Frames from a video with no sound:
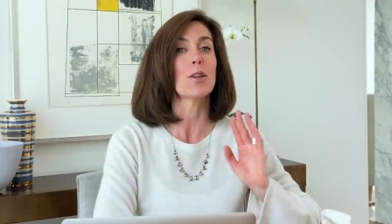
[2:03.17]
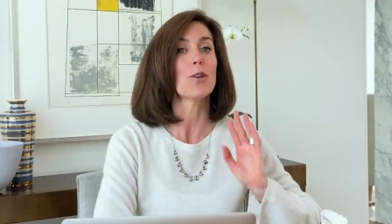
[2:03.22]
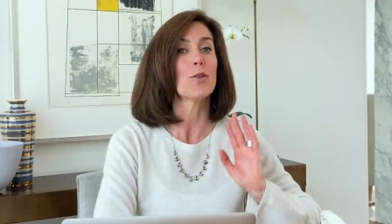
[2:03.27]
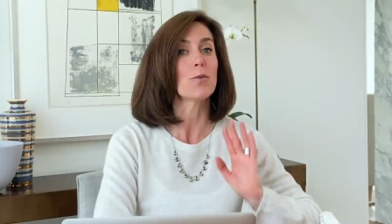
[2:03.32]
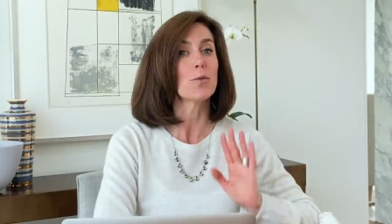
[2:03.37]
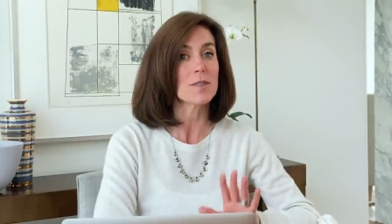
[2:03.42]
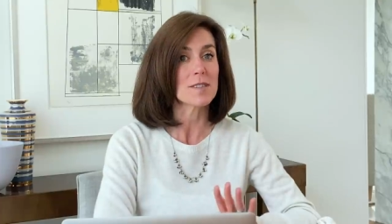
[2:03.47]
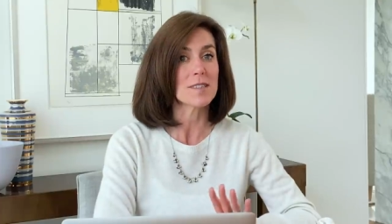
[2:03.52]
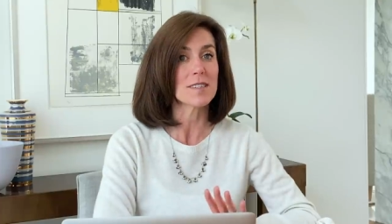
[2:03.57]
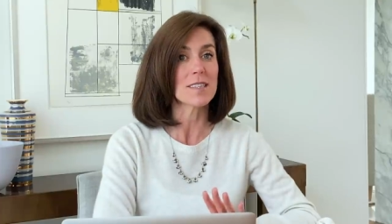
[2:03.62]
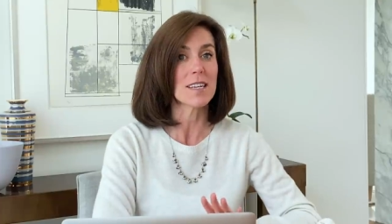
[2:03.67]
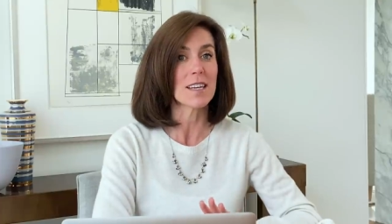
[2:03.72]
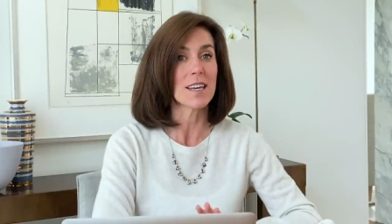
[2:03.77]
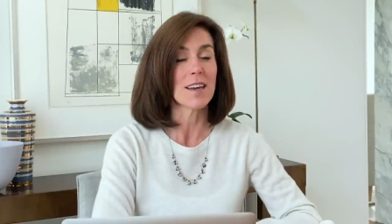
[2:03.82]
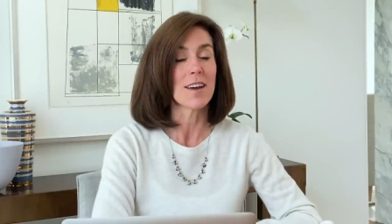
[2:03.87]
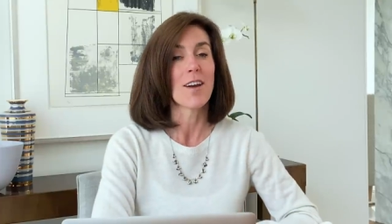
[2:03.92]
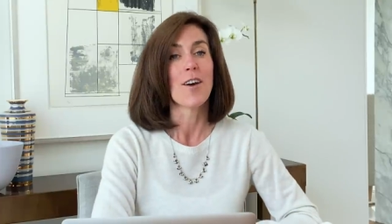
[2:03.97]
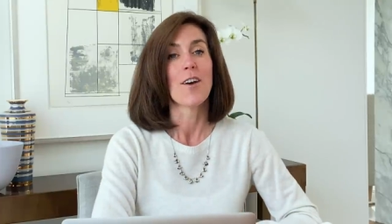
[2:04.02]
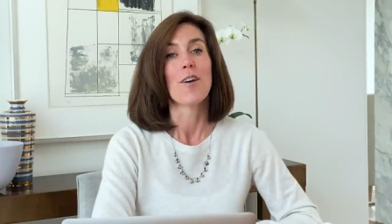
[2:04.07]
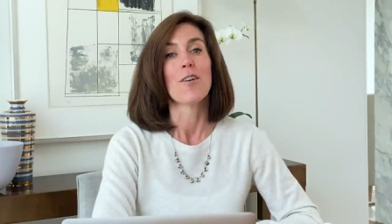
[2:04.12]
you will see
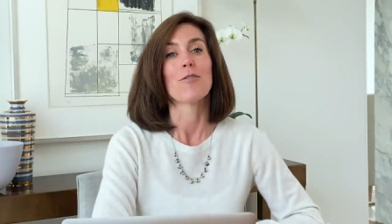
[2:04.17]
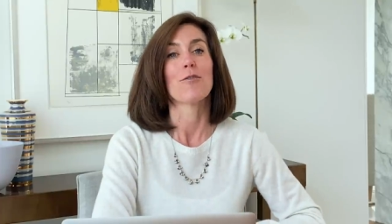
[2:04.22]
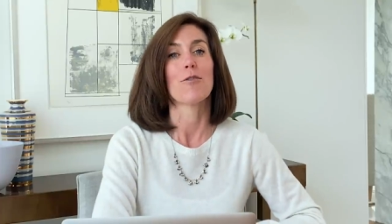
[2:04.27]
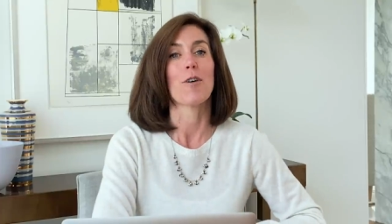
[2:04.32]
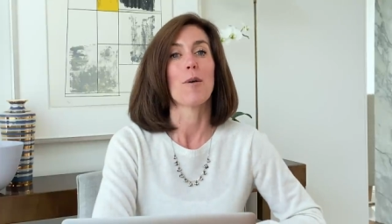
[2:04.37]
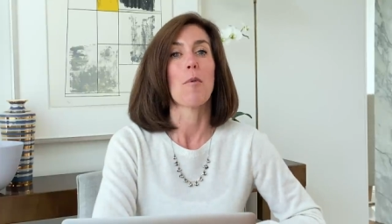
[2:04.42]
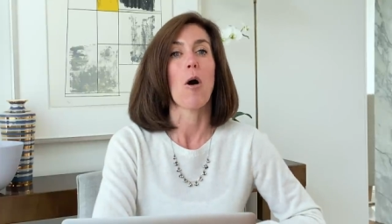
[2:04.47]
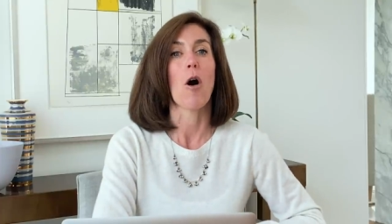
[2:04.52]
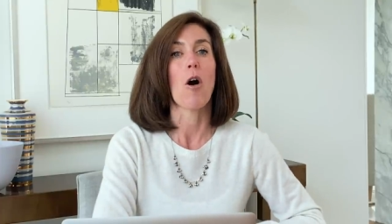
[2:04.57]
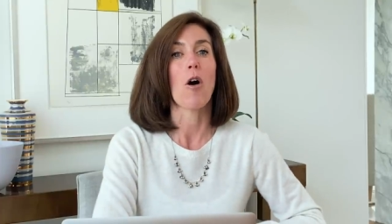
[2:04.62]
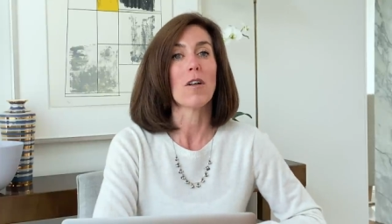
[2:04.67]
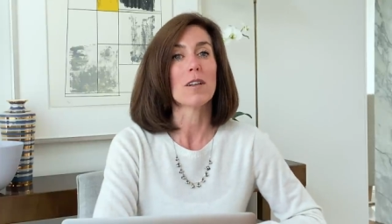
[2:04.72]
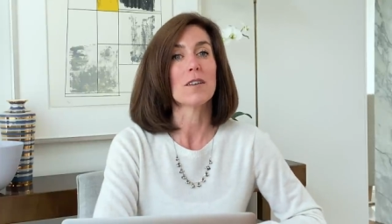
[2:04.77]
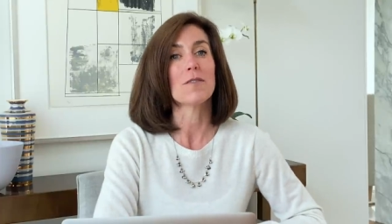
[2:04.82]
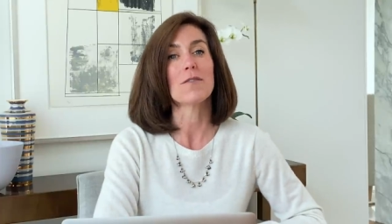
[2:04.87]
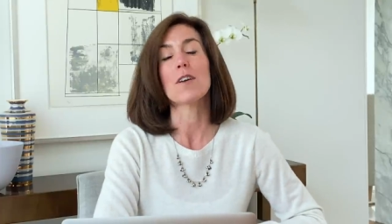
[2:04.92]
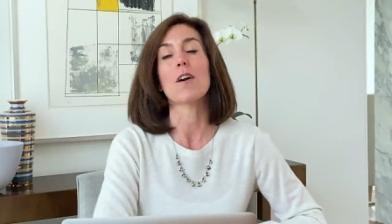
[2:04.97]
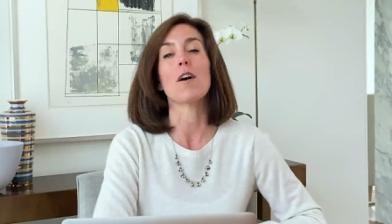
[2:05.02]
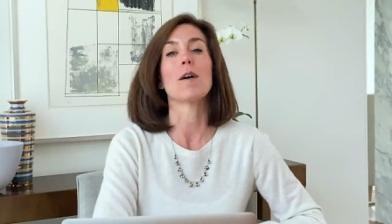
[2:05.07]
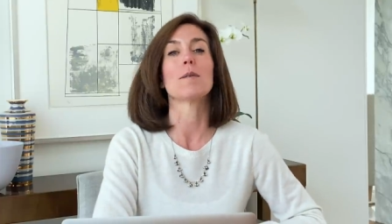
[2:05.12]
from all of
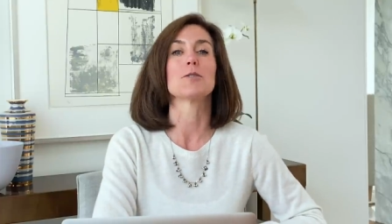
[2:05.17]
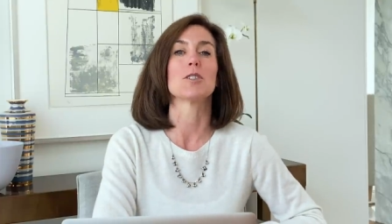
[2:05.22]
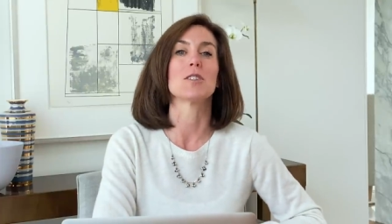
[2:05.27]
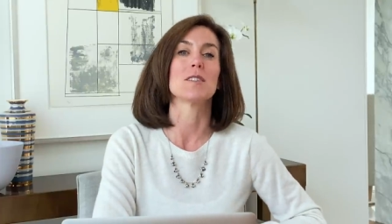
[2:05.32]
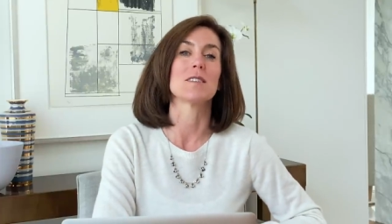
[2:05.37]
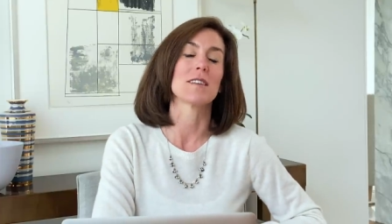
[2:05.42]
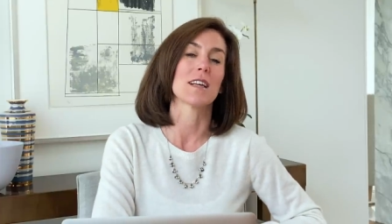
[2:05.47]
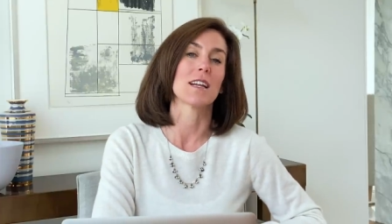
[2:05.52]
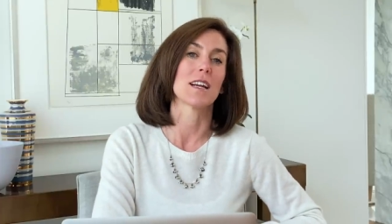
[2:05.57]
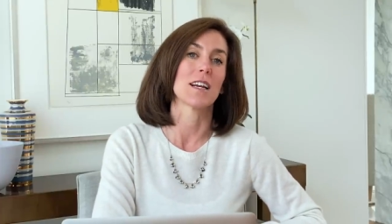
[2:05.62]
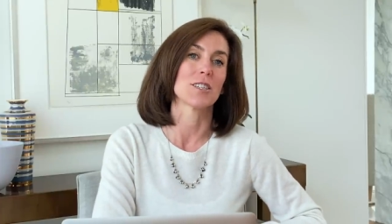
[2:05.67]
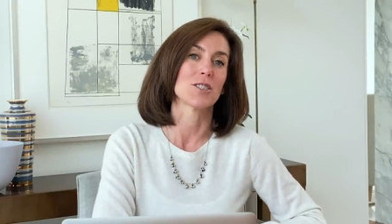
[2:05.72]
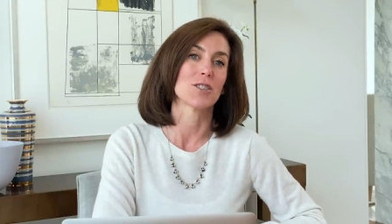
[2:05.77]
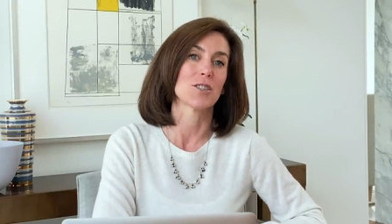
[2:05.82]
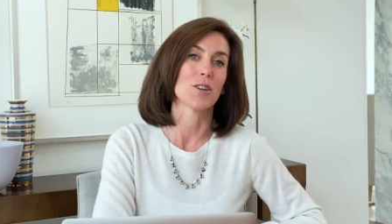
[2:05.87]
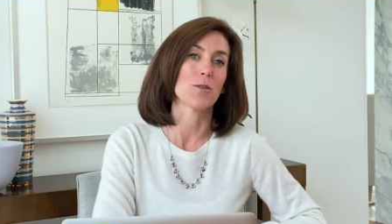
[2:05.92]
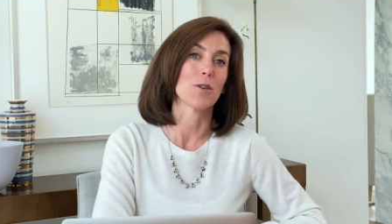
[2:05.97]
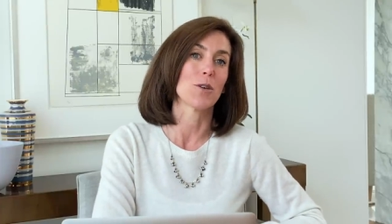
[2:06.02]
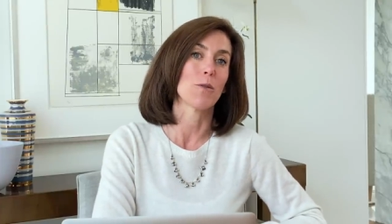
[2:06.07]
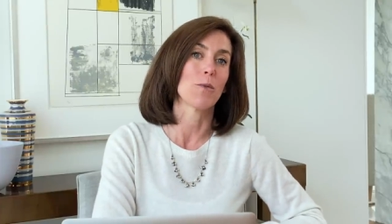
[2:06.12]
the options that I
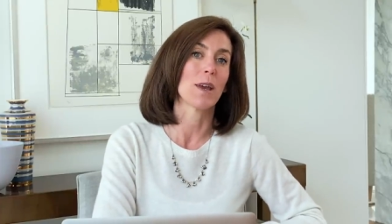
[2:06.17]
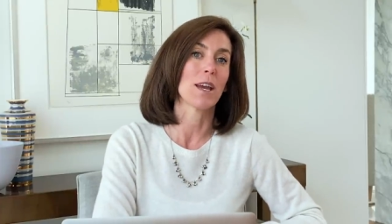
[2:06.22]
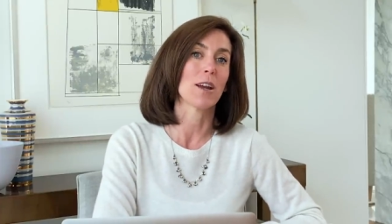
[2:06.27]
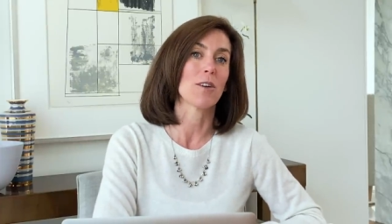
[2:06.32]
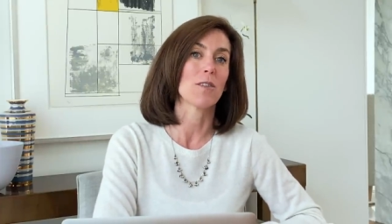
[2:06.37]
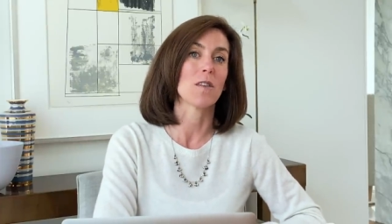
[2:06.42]
show you here